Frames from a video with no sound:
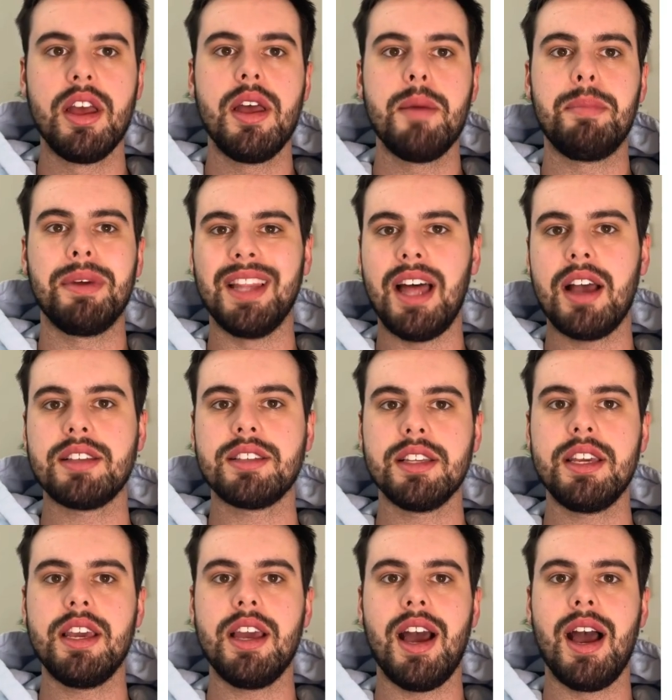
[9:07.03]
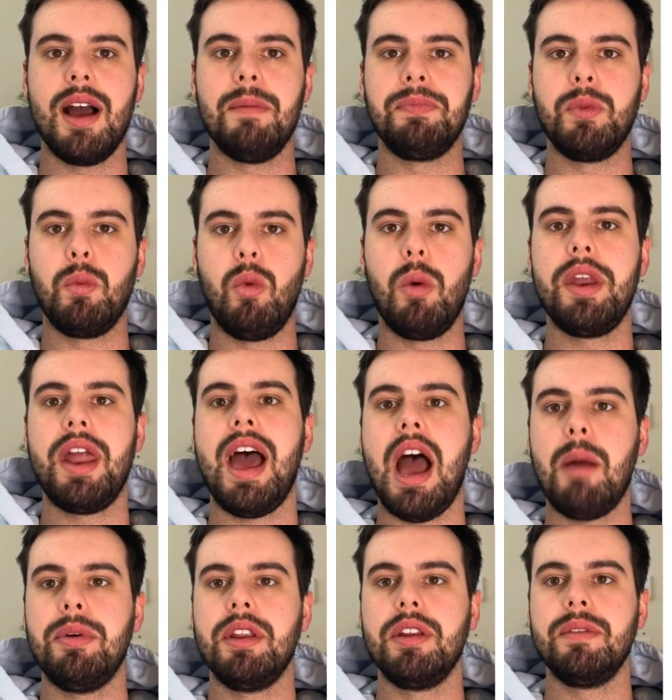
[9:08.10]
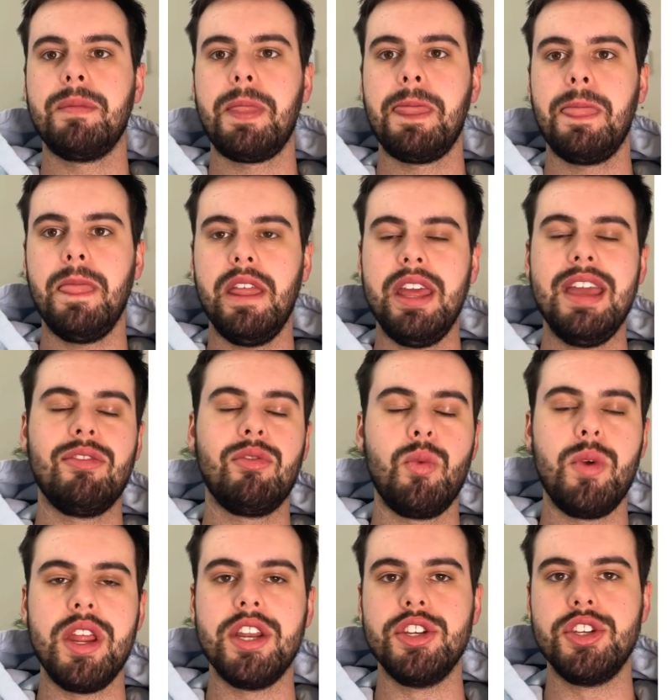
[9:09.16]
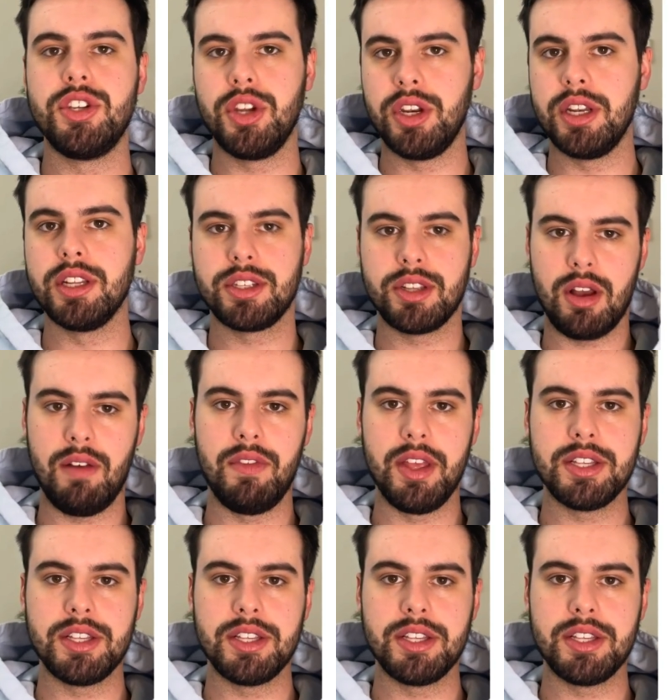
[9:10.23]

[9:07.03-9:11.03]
But lastly, what would happen if we didn't solve this?